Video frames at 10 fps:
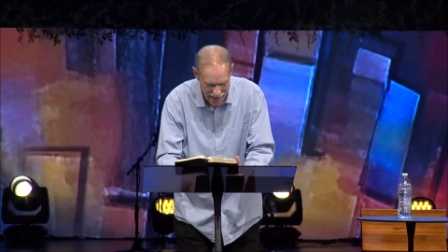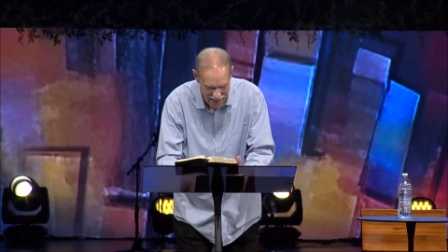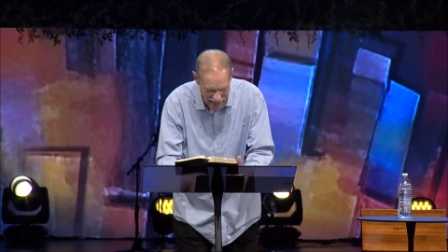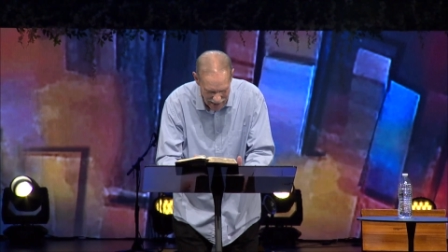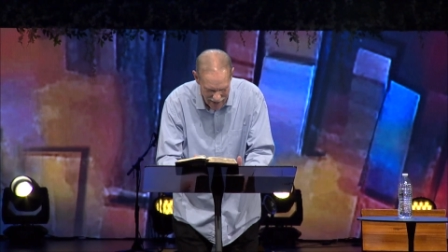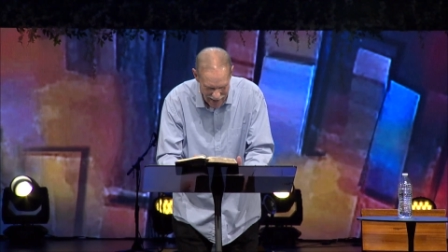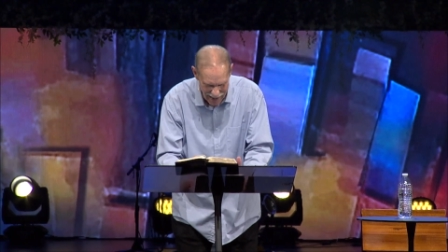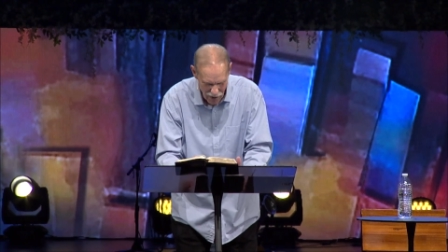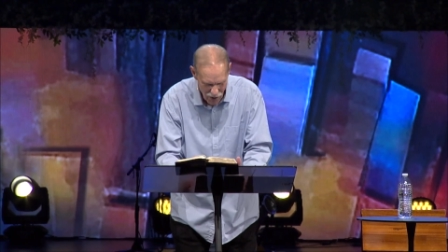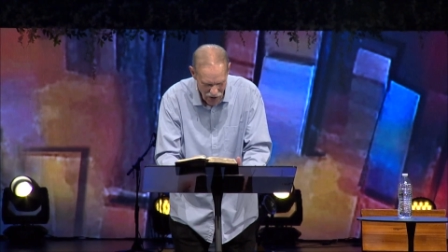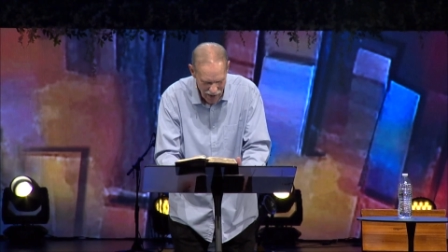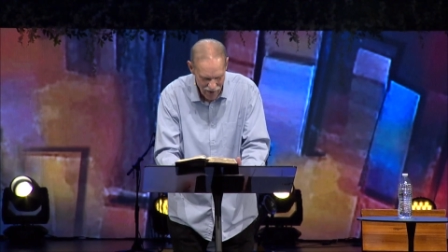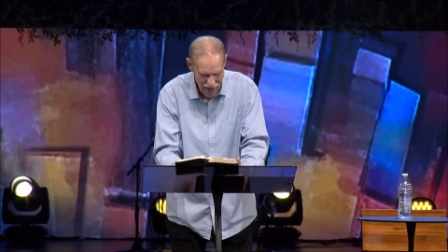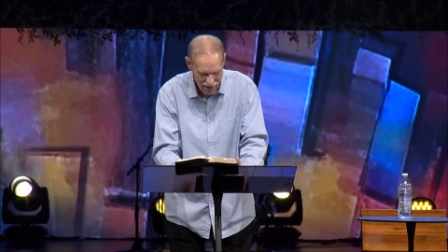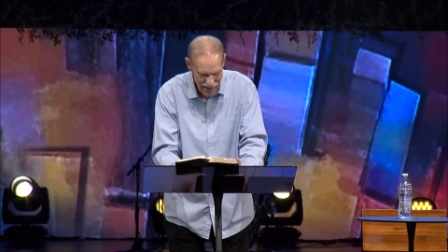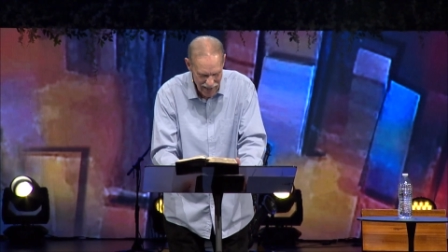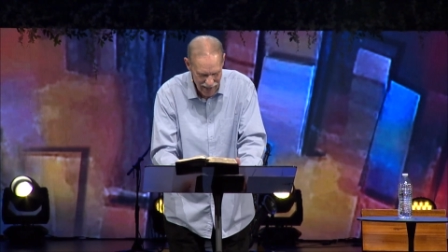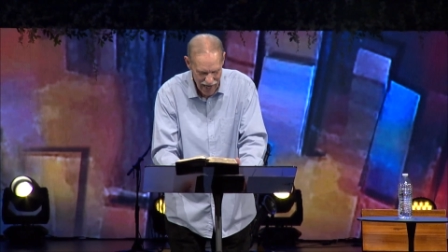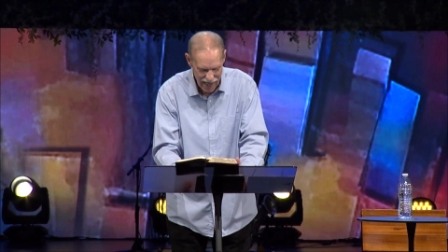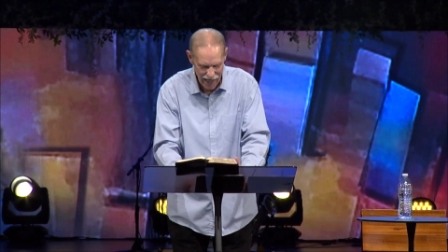Second thing he received,
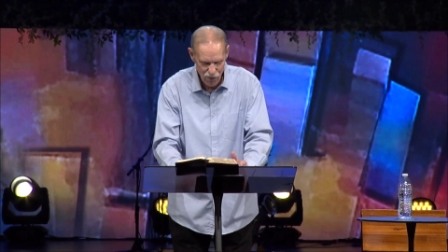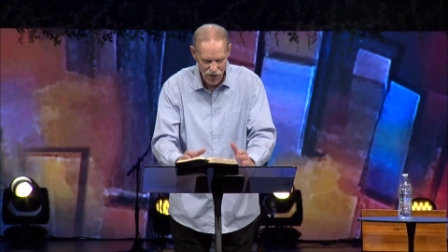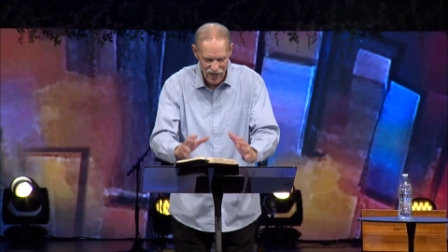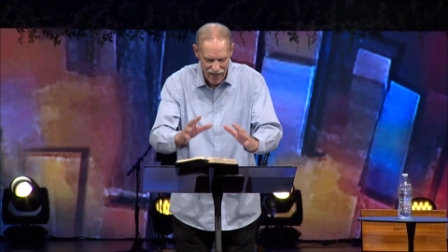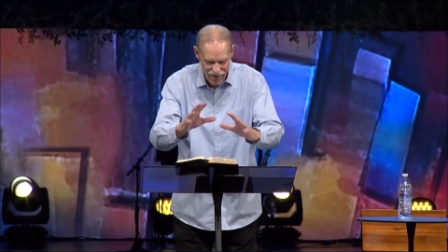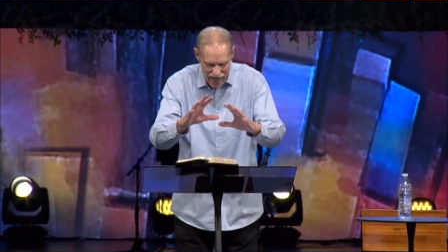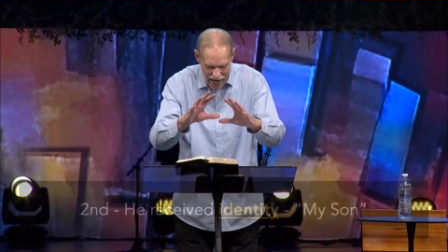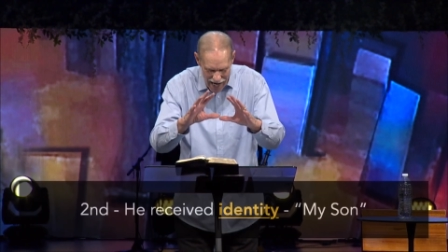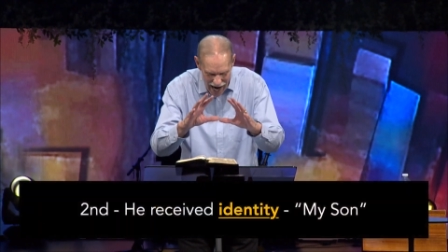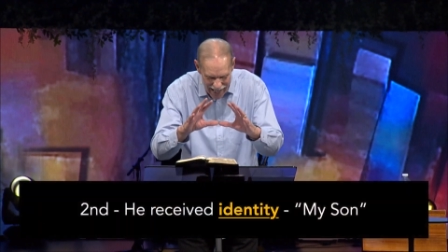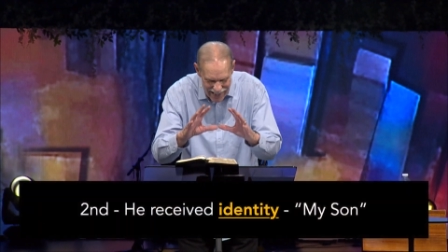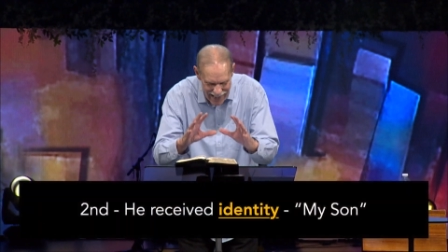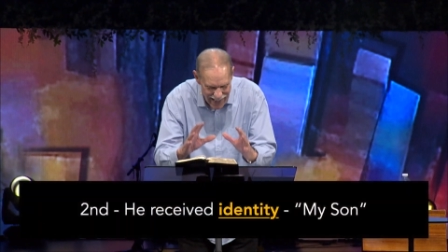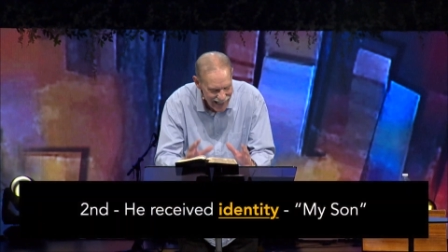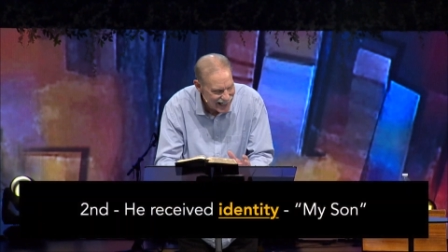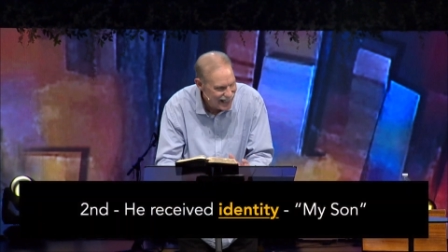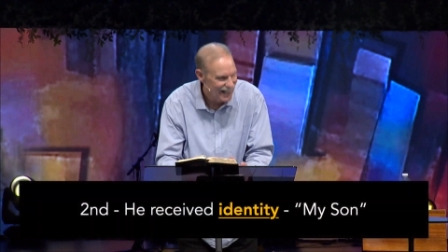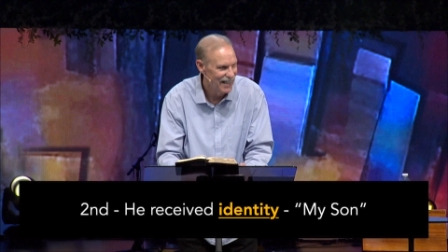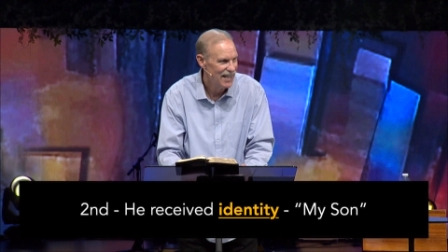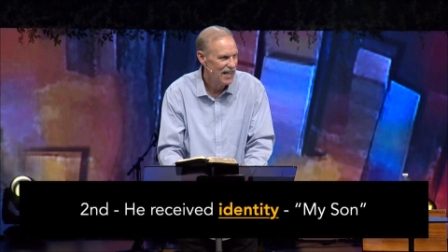listen, he received
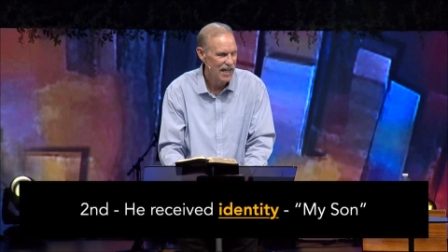identity.